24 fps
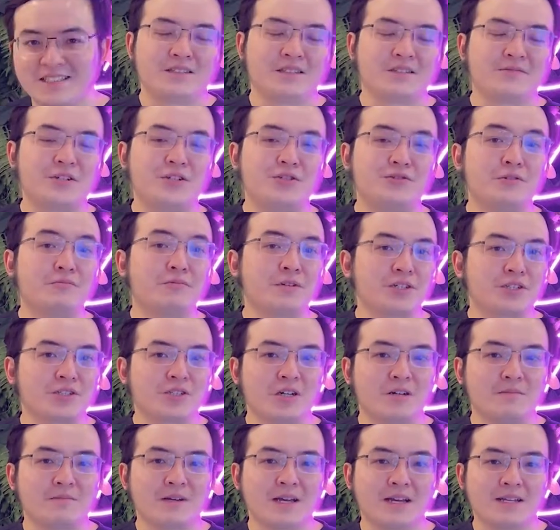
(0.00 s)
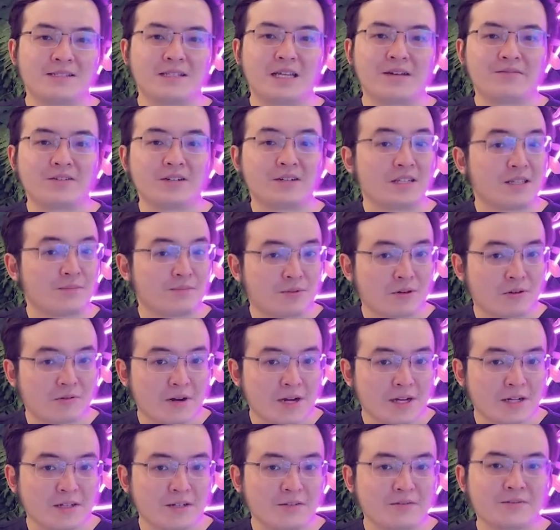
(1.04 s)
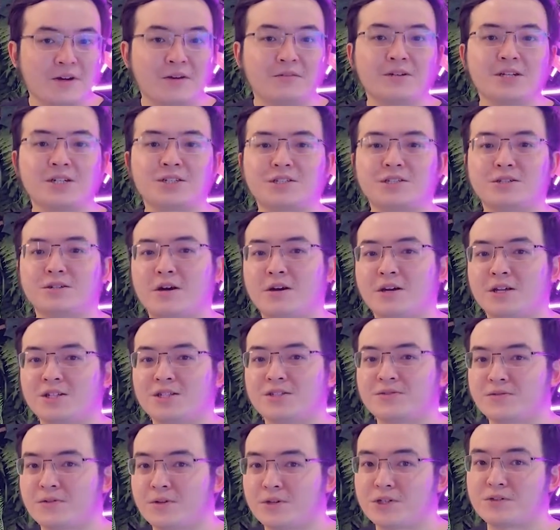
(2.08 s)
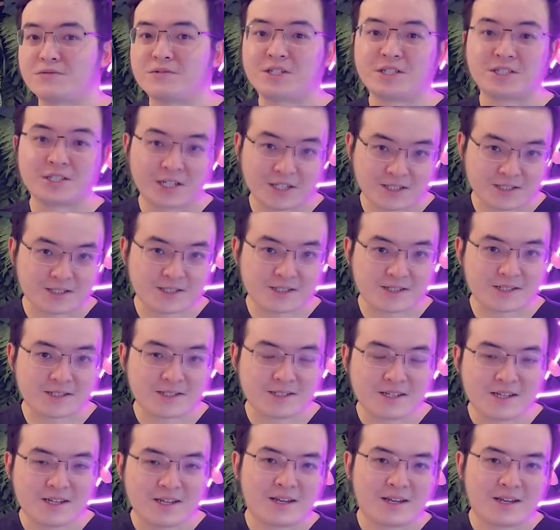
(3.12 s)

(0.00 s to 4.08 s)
The Rejuran Workshop has definitely provided foundation knowledge for new injectors